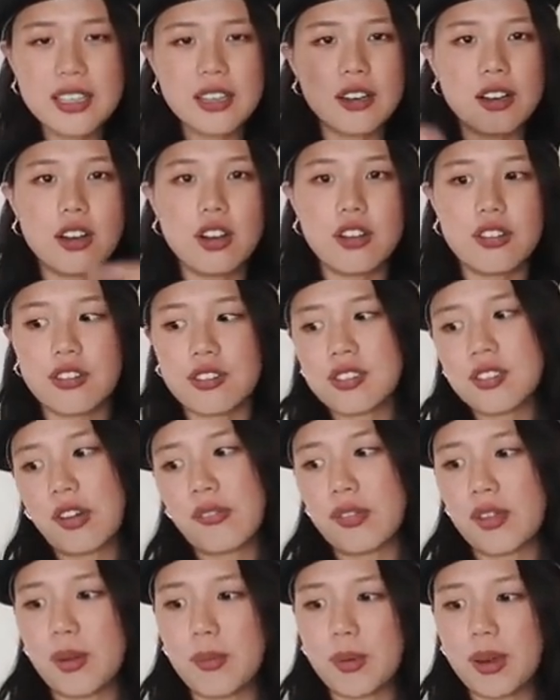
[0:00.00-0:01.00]
link all the
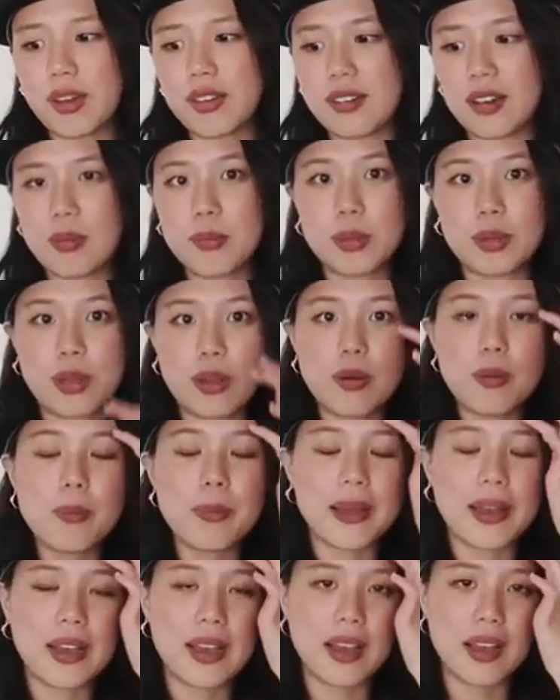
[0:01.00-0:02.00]
stuff that I'm wearing down below,
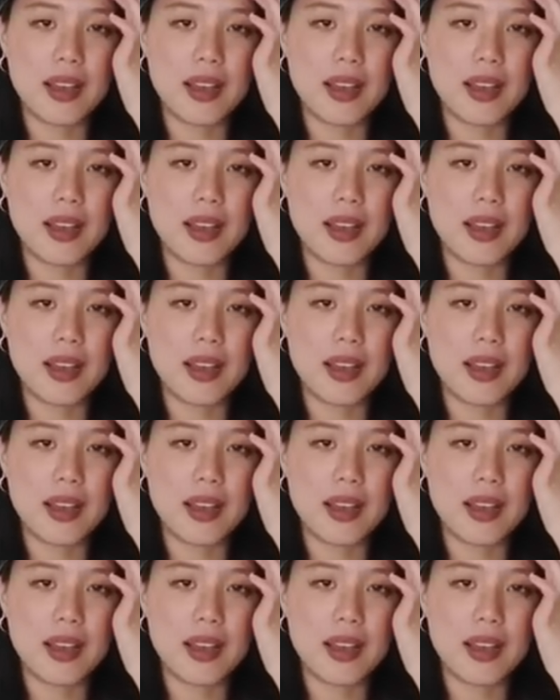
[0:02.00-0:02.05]
but